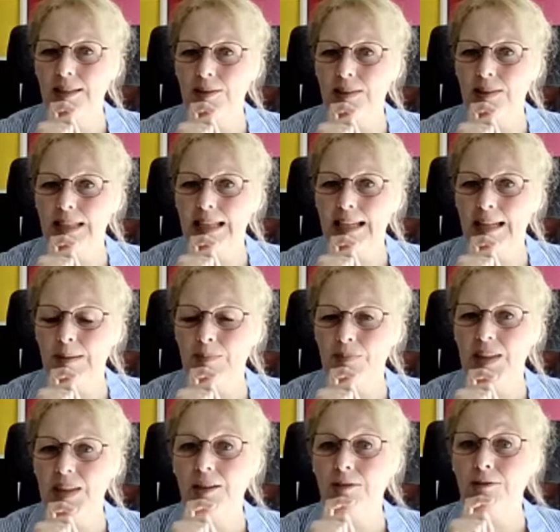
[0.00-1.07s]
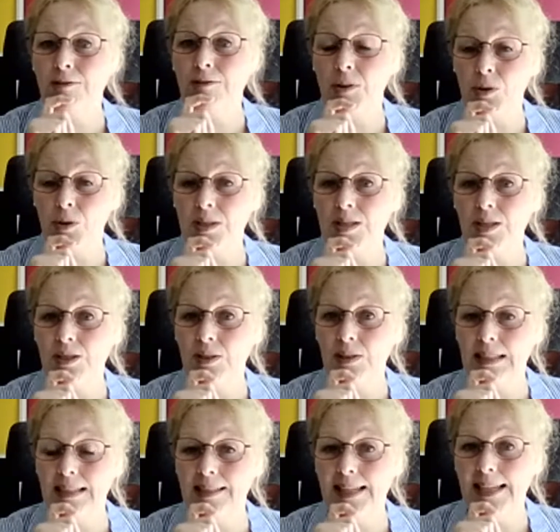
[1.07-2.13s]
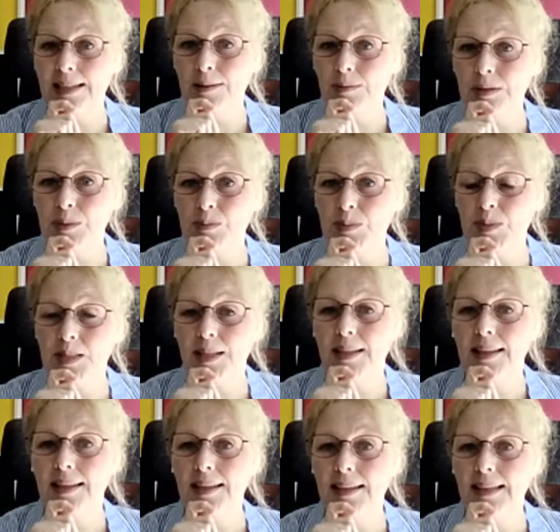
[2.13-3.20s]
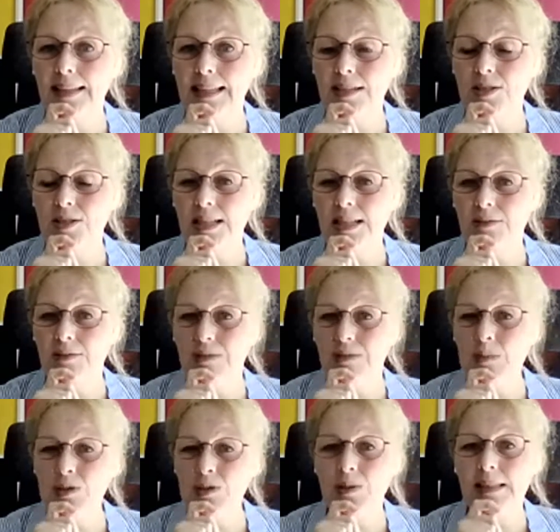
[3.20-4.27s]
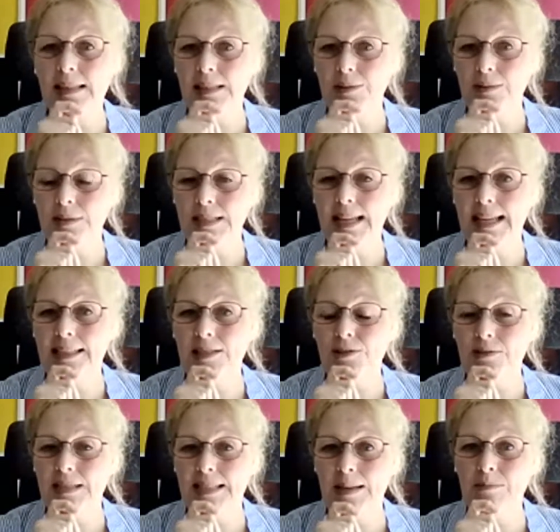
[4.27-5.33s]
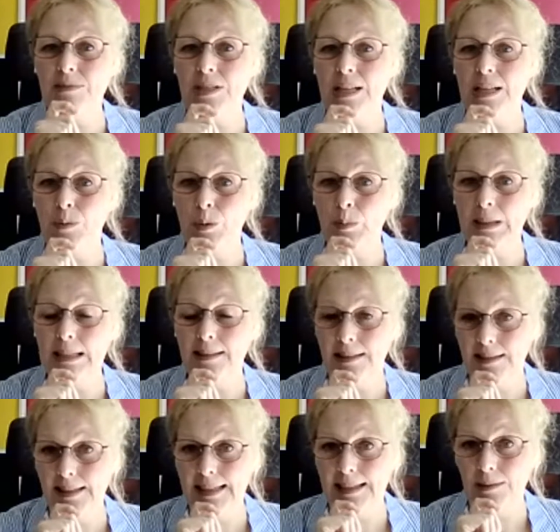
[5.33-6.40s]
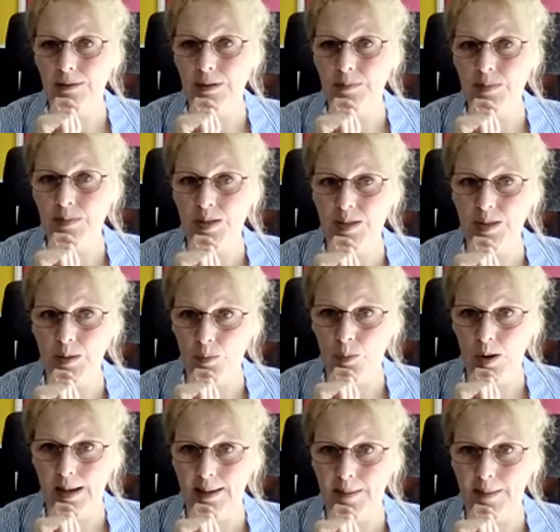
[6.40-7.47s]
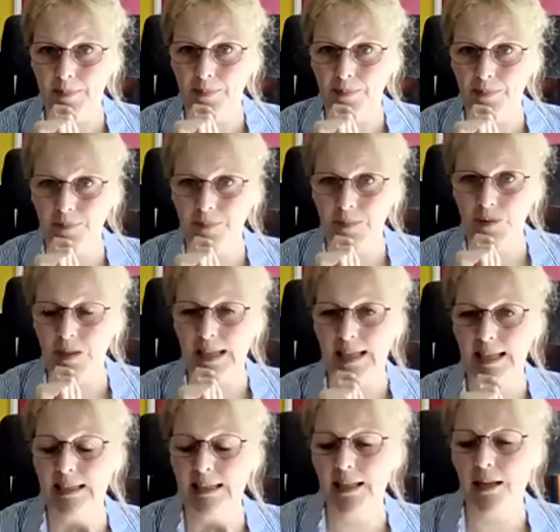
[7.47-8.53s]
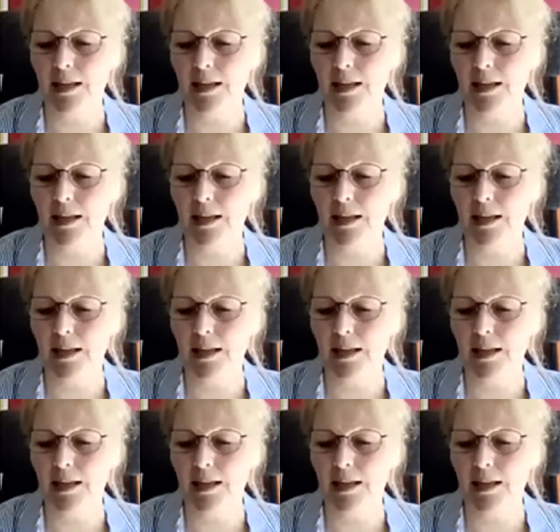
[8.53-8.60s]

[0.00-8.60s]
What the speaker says: Okay, focus on your learning outcomes. In each and every module that you attend or attempt, there will be learning outcomes somewhere. Okay,